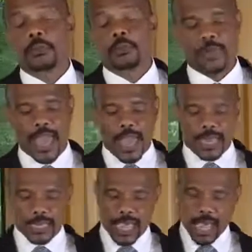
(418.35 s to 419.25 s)
they are
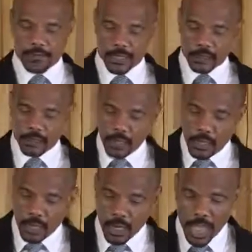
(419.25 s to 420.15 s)
in heaven.
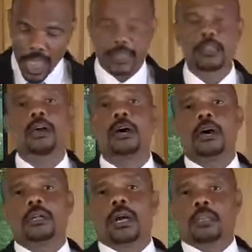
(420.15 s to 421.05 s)
And
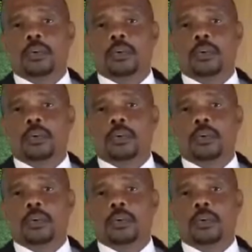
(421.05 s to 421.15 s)
the